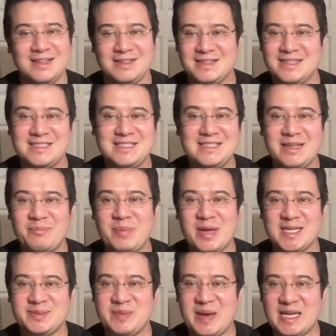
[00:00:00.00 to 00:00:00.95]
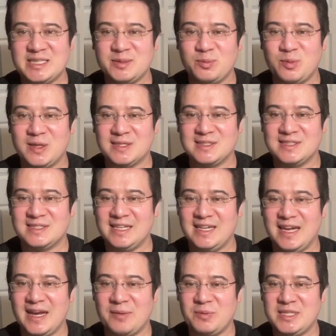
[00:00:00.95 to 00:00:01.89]
This is the best matchup we can
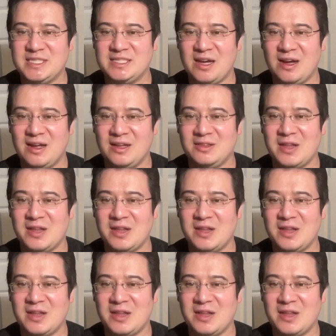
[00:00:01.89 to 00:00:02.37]
see. And we saw